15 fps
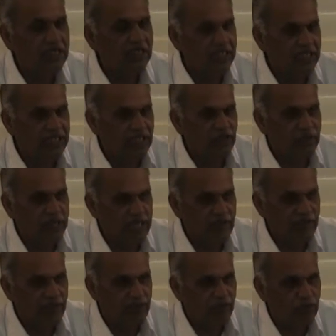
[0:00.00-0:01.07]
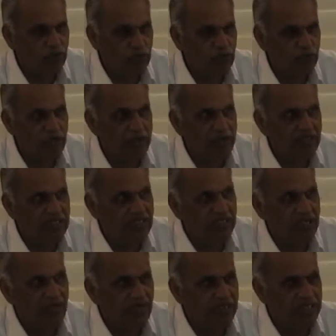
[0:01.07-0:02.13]
is made up of two wavelengths
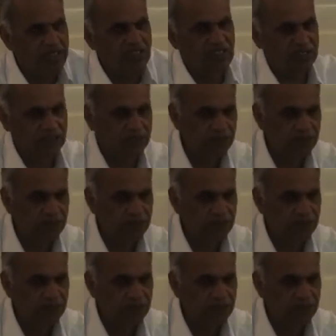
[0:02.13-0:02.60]
of energy.